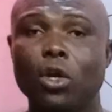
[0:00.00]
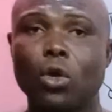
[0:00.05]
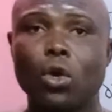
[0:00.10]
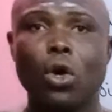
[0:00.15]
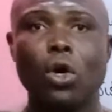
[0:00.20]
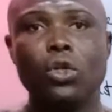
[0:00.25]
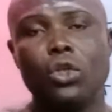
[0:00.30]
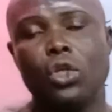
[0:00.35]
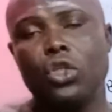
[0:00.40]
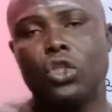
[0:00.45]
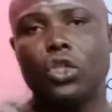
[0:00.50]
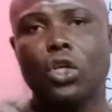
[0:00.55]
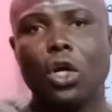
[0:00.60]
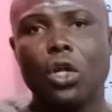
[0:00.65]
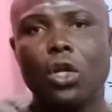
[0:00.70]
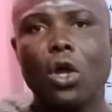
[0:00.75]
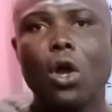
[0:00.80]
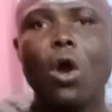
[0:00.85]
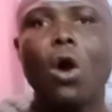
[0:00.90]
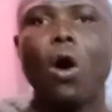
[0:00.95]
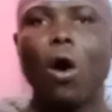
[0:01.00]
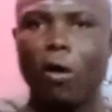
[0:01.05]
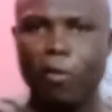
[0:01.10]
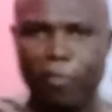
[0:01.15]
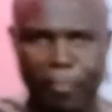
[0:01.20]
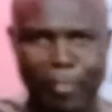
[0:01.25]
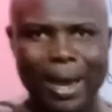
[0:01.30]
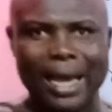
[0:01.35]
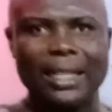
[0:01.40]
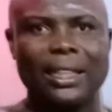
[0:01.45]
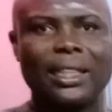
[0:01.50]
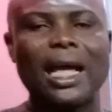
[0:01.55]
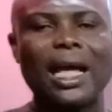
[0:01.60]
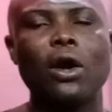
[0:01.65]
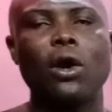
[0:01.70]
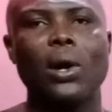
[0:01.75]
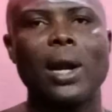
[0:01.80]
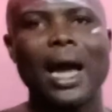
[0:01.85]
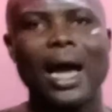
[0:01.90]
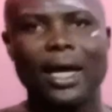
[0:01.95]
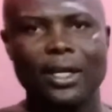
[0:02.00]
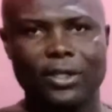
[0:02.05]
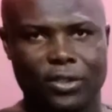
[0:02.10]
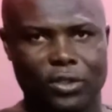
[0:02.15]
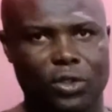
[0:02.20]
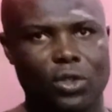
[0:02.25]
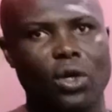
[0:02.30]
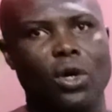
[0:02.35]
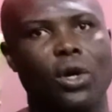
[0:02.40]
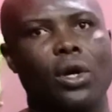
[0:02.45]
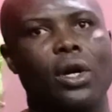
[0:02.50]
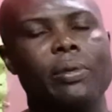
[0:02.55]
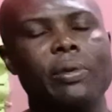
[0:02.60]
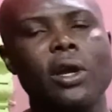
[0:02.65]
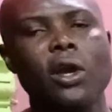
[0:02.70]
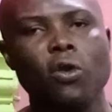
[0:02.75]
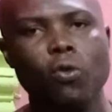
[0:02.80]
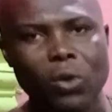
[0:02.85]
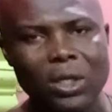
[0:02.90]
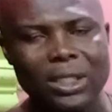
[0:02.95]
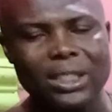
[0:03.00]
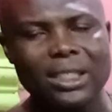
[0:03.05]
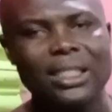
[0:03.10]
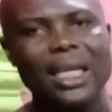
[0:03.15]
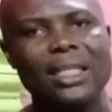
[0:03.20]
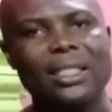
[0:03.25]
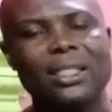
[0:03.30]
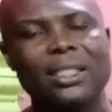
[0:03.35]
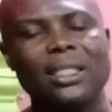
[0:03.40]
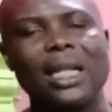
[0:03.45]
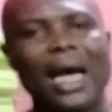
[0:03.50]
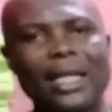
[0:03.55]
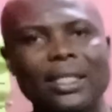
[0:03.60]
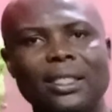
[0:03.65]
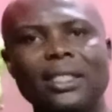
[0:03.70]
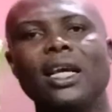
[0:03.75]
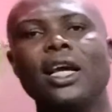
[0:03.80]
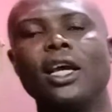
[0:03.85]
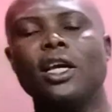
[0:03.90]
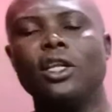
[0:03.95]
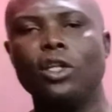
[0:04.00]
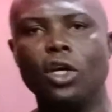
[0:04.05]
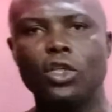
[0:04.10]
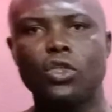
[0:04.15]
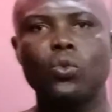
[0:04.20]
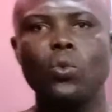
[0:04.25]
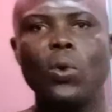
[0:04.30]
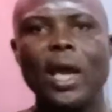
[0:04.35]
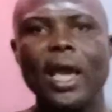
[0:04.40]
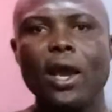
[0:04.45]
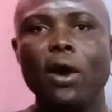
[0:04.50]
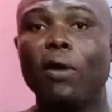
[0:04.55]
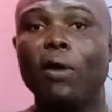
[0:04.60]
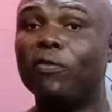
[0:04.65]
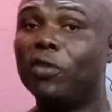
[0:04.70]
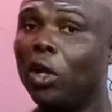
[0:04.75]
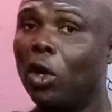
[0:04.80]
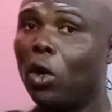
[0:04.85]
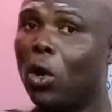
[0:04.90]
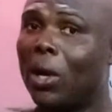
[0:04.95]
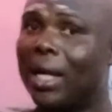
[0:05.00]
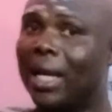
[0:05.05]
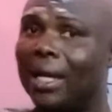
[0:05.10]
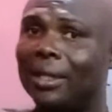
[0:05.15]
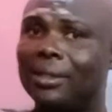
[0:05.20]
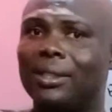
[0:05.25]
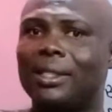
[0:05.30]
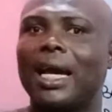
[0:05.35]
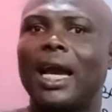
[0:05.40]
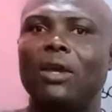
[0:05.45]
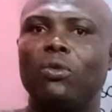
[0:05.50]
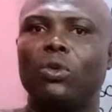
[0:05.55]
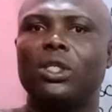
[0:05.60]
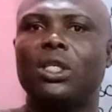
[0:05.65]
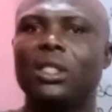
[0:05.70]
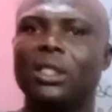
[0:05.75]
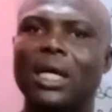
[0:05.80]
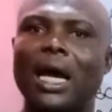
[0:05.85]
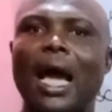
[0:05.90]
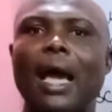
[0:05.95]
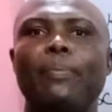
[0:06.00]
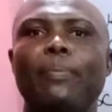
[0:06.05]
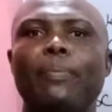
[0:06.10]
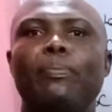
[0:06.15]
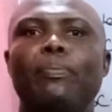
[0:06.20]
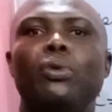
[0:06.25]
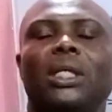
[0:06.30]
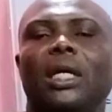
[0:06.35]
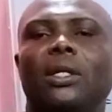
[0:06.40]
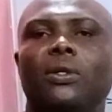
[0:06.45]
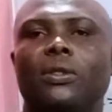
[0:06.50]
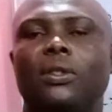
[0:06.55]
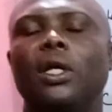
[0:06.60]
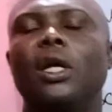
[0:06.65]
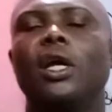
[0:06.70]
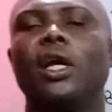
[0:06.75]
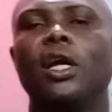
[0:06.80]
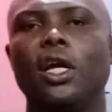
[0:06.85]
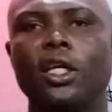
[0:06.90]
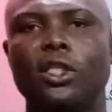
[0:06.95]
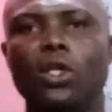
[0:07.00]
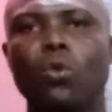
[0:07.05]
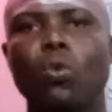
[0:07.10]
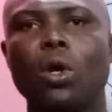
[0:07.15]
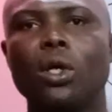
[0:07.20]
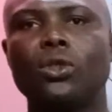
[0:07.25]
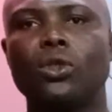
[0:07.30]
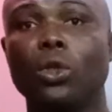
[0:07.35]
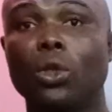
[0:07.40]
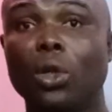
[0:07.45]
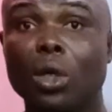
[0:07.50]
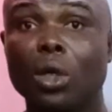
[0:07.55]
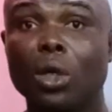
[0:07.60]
the condition of Pythagoras theorem, which is that the square of the longest side, which is the hypotenuse, is equal to the